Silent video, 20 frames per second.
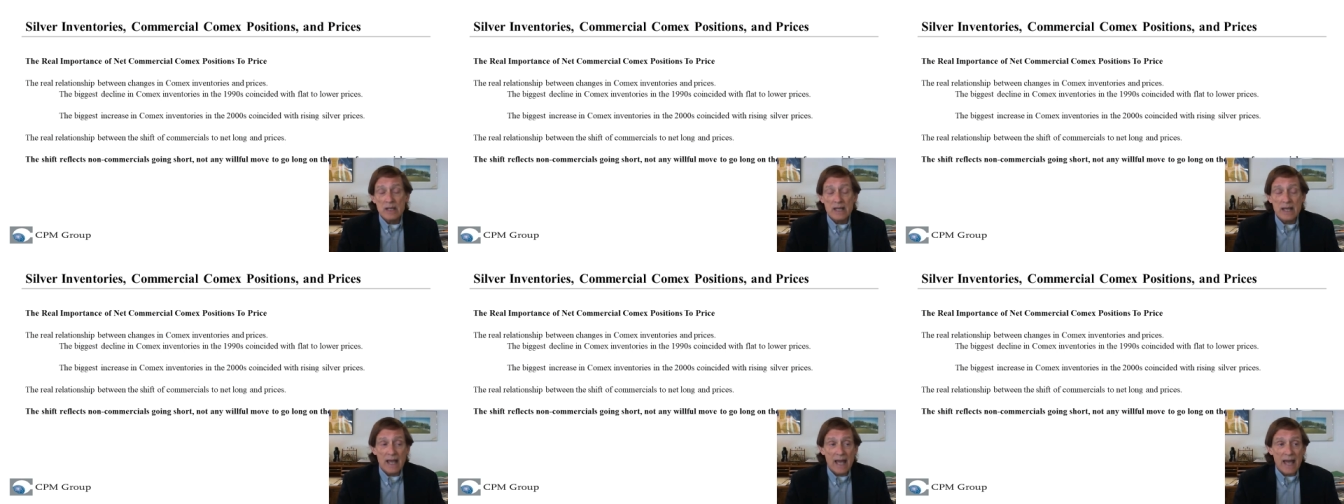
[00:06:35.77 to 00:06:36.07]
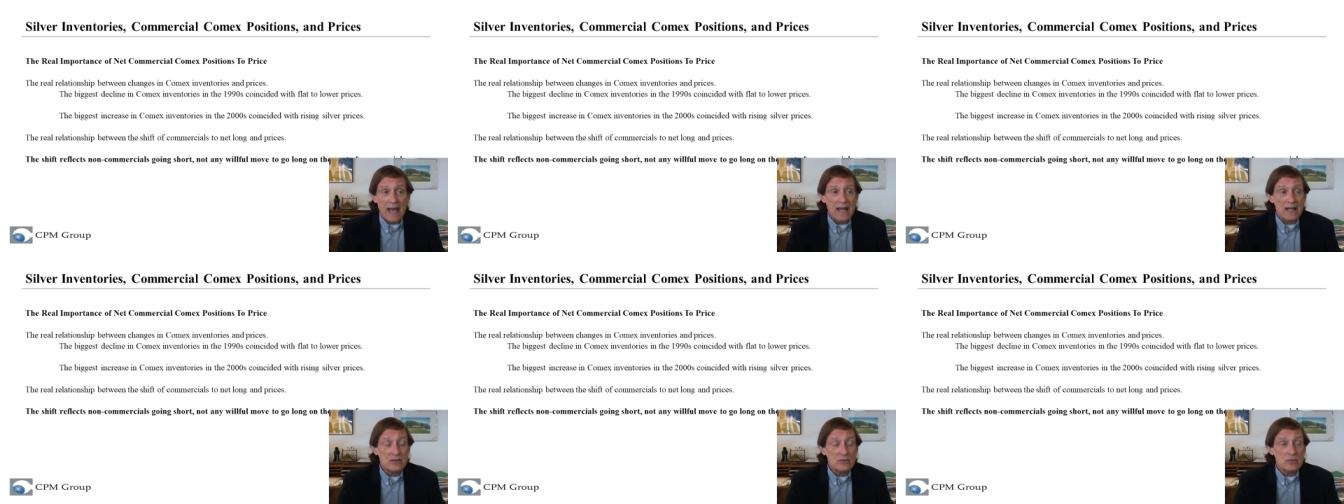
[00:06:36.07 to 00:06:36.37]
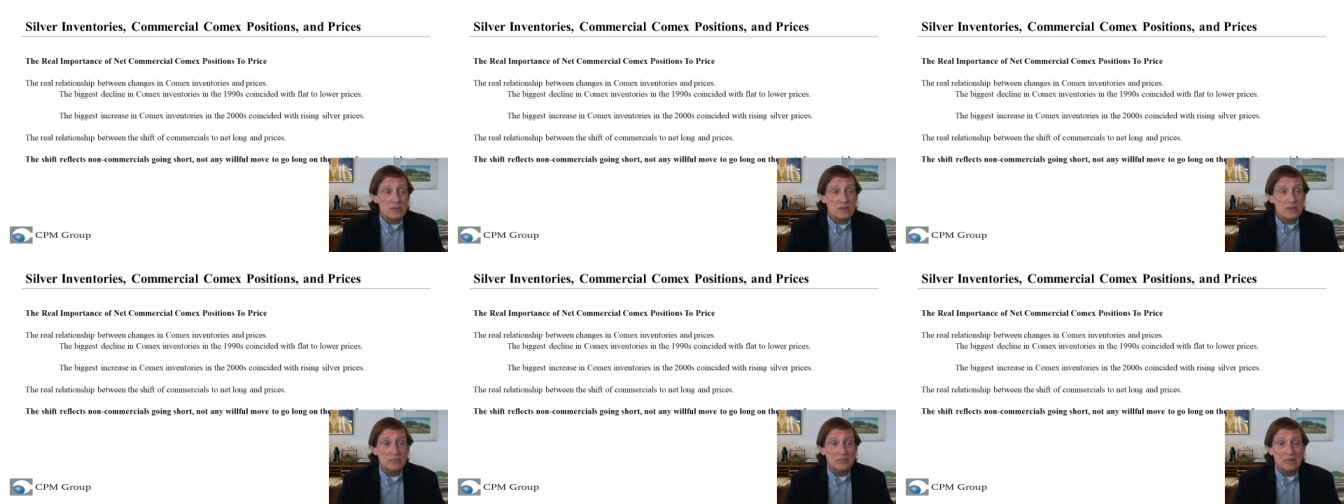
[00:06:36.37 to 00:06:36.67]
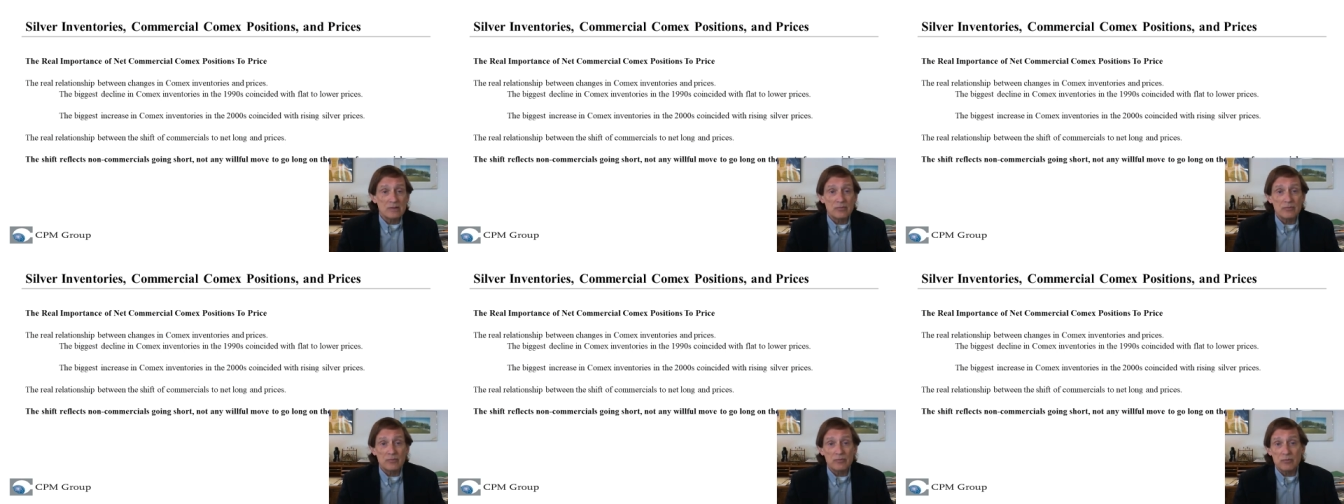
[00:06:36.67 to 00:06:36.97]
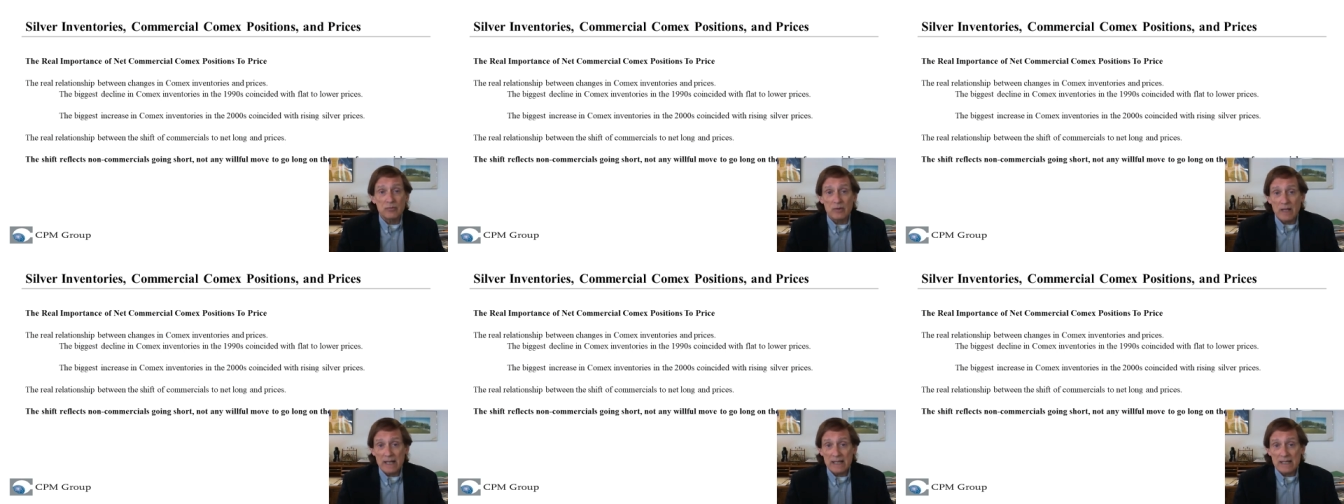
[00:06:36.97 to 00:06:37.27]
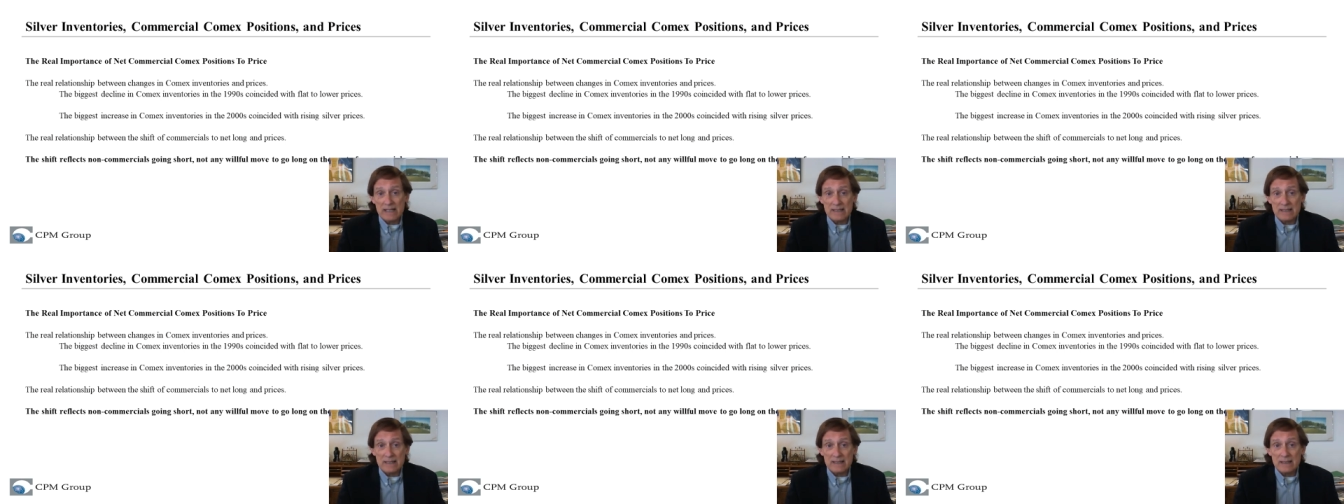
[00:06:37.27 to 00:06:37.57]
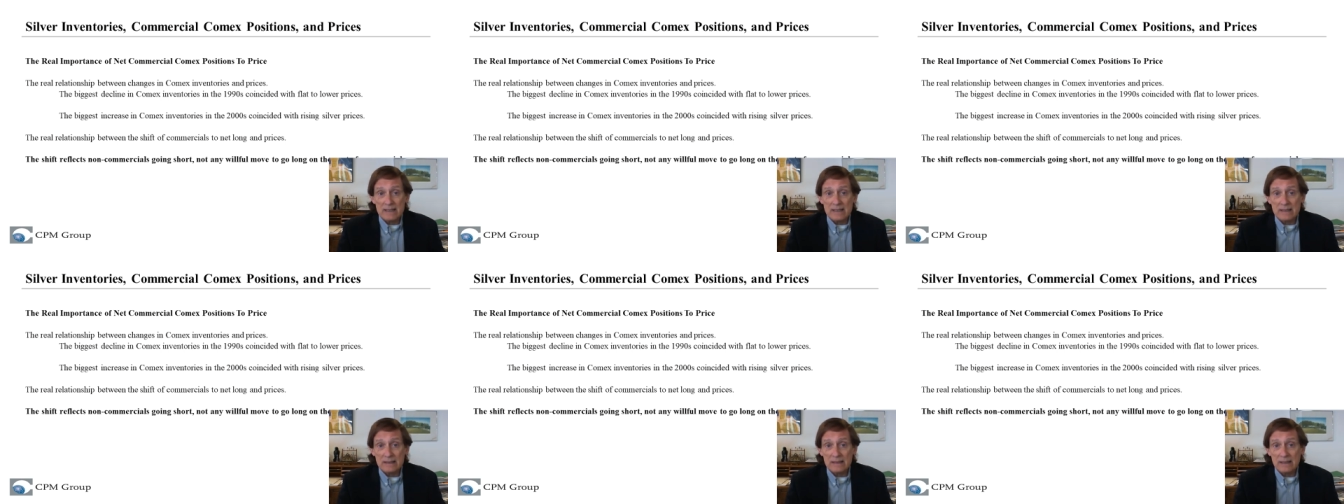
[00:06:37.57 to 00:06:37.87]
It actually
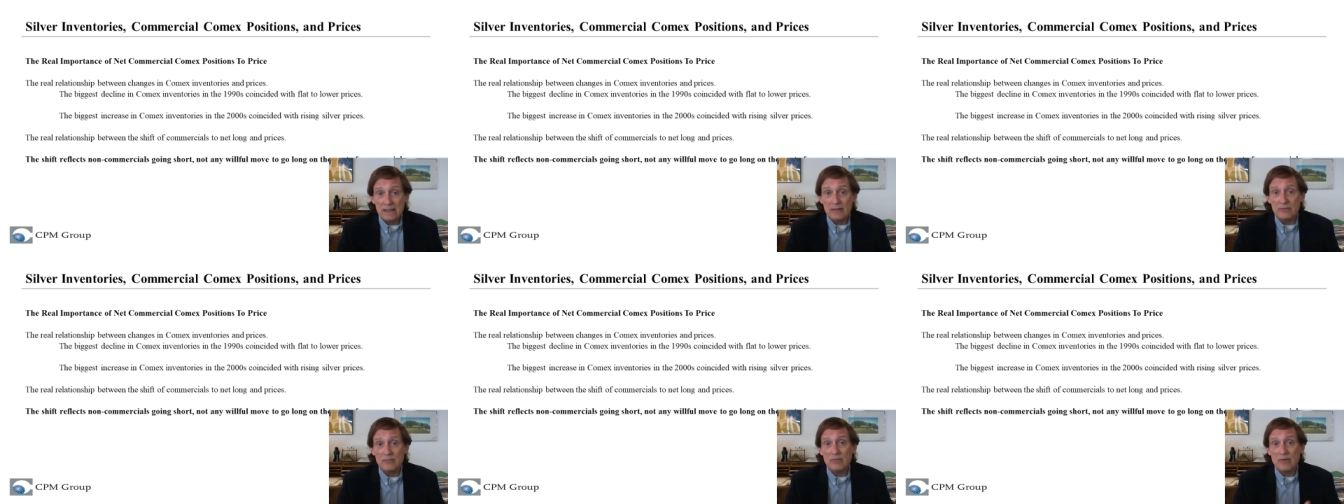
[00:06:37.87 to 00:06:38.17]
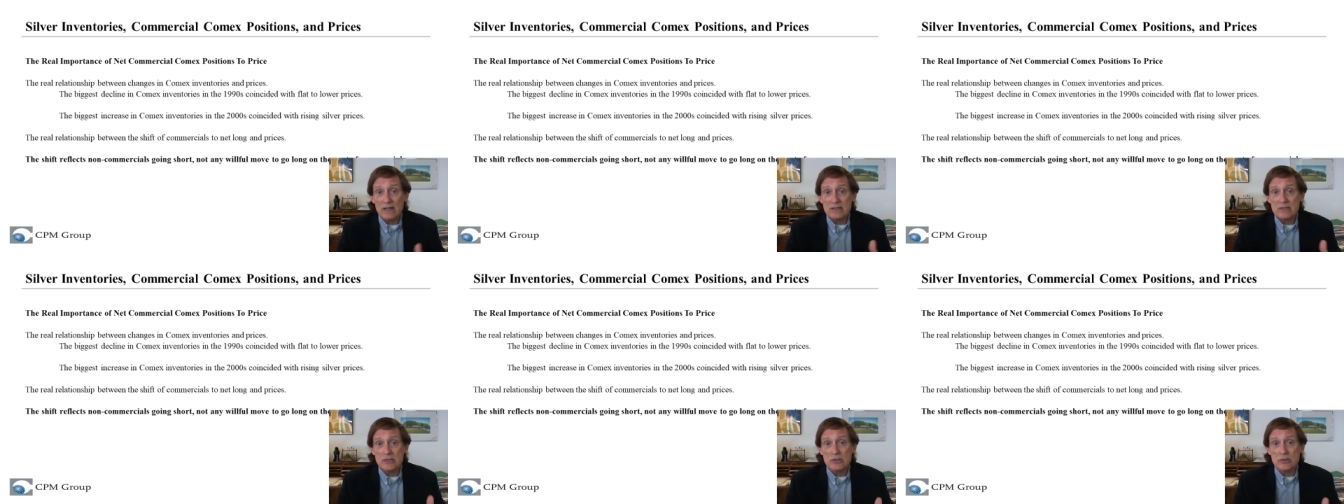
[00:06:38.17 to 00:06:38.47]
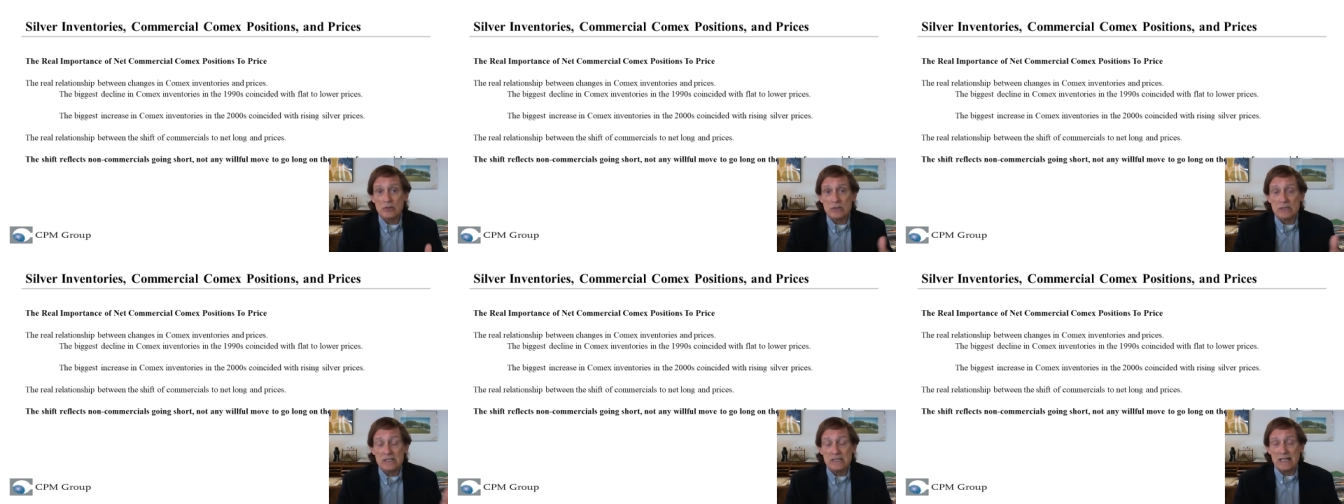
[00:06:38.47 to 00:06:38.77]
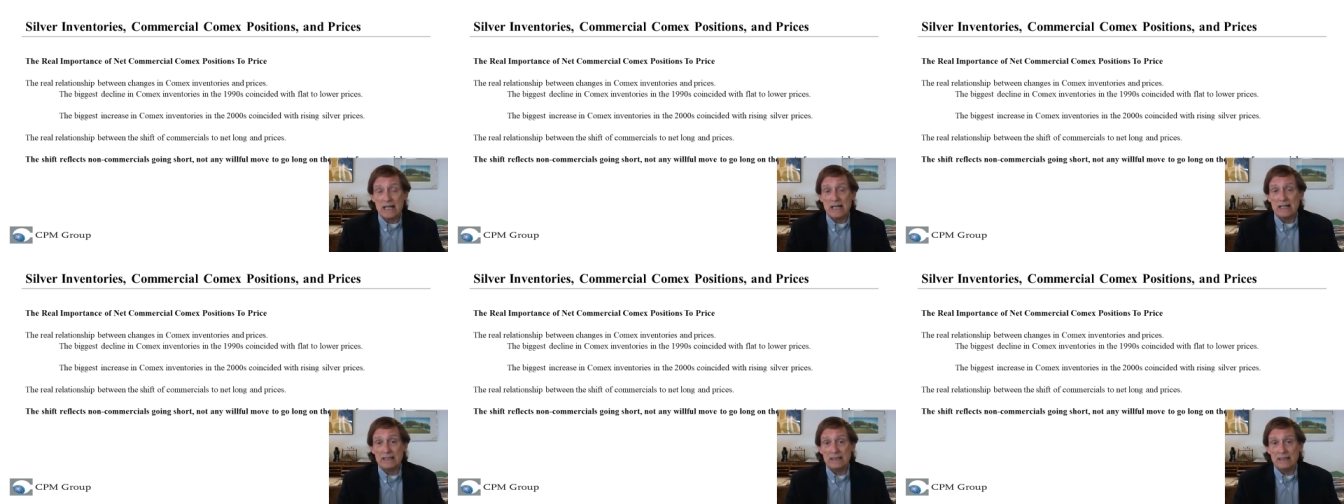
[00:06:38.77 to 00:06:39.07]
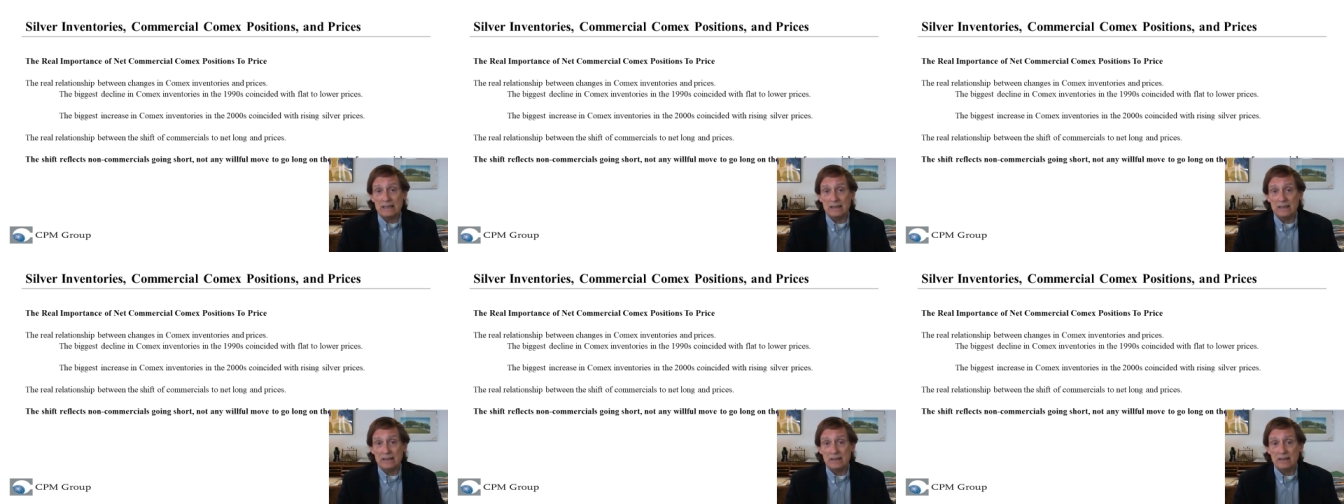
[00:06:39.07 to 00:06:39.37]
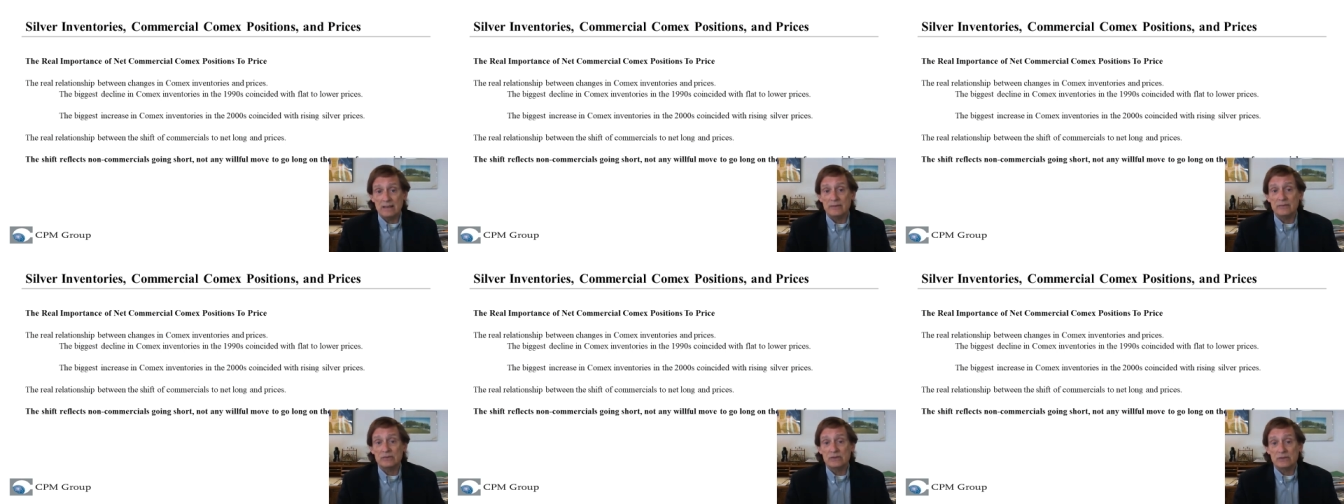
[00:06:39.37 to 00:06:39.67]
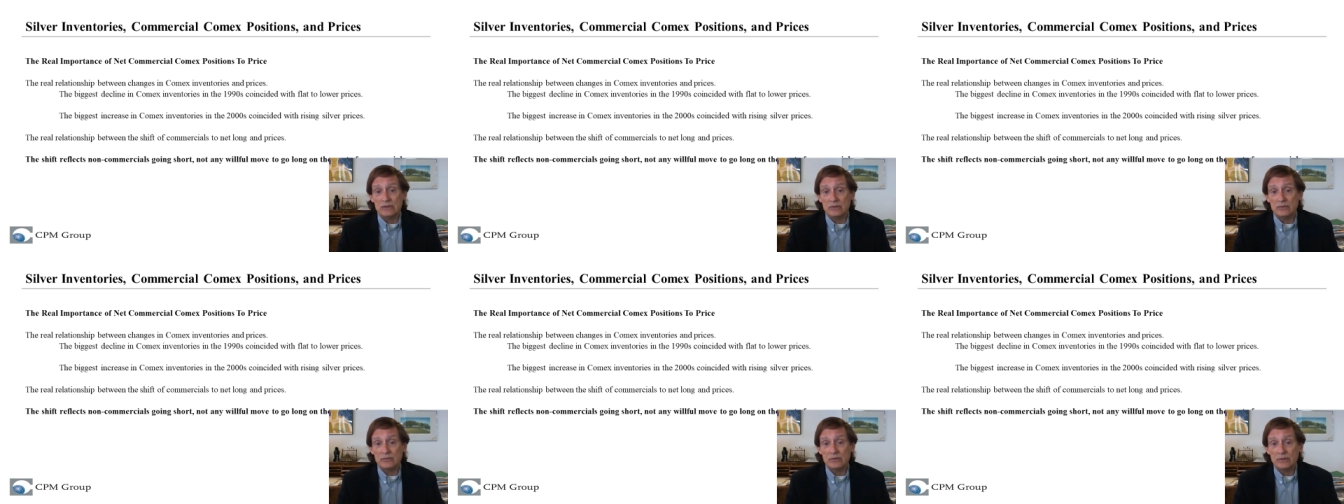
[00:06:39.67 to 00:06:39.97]
reflected investor selling of
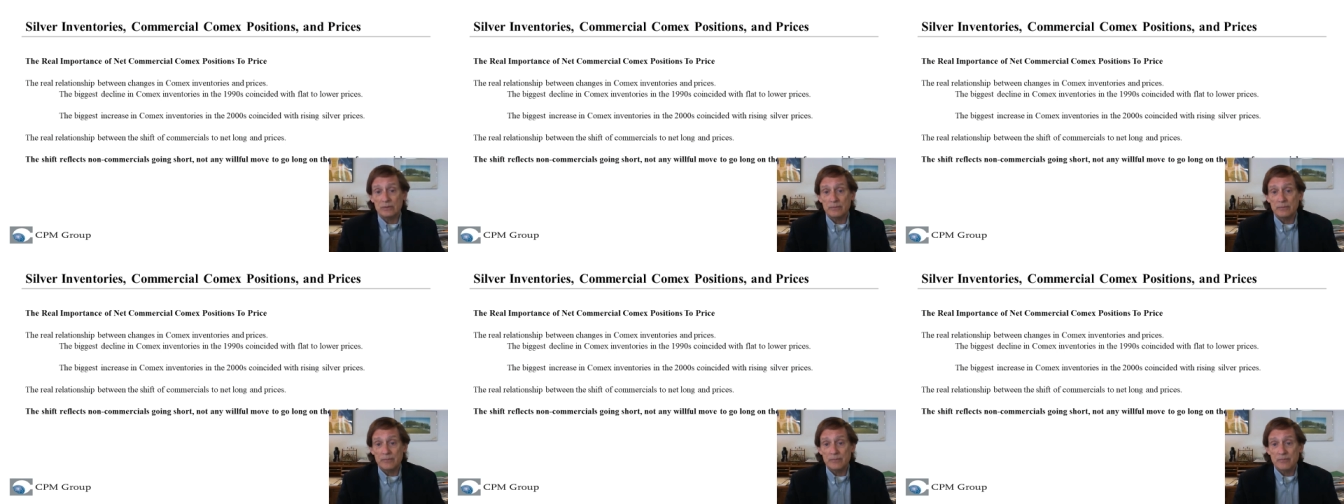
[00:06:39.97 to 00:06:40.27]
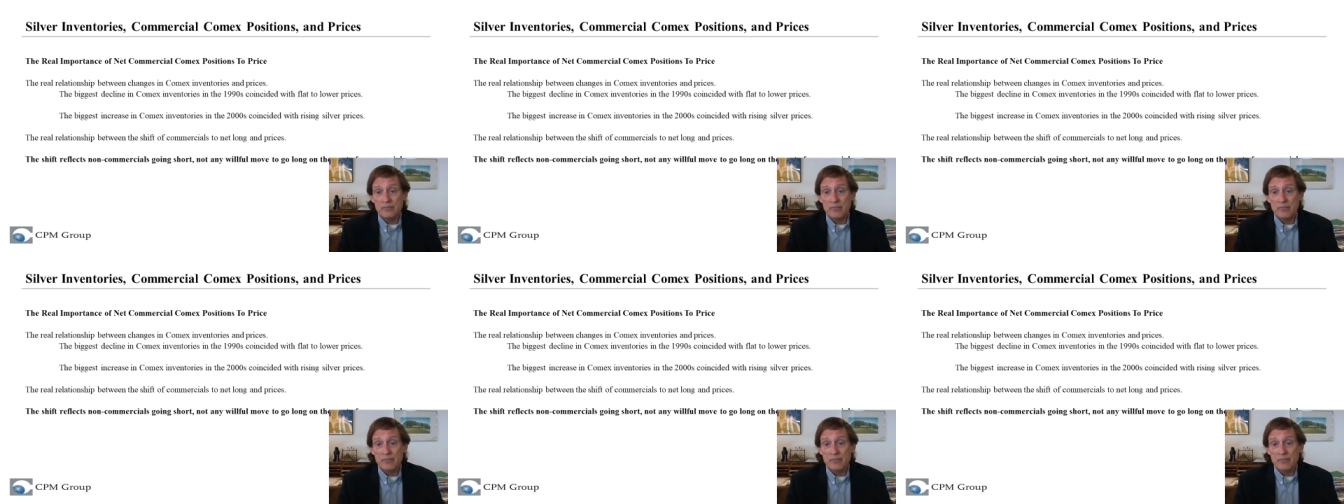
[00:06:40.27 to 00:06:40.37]
silver,